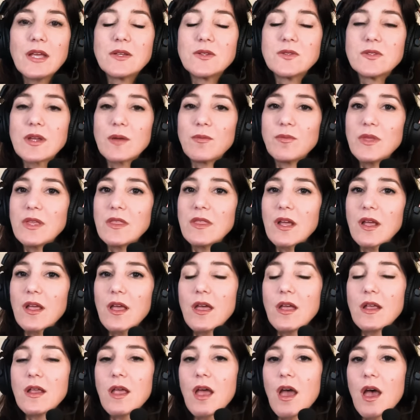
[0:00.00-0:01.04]
is something that
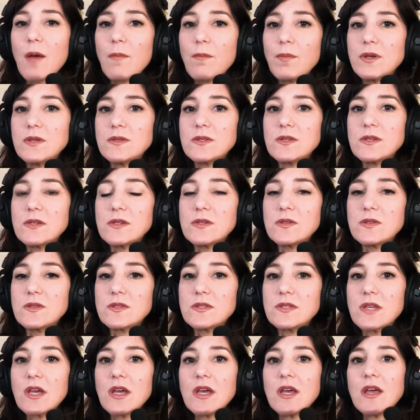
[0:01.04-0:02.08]

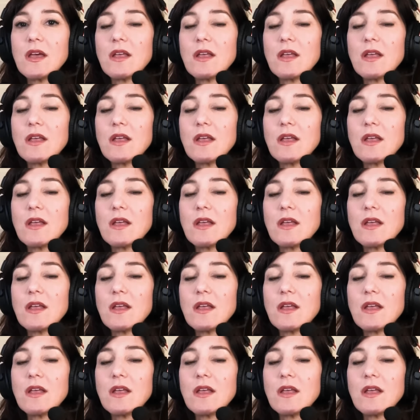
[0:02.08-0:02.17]
encompasses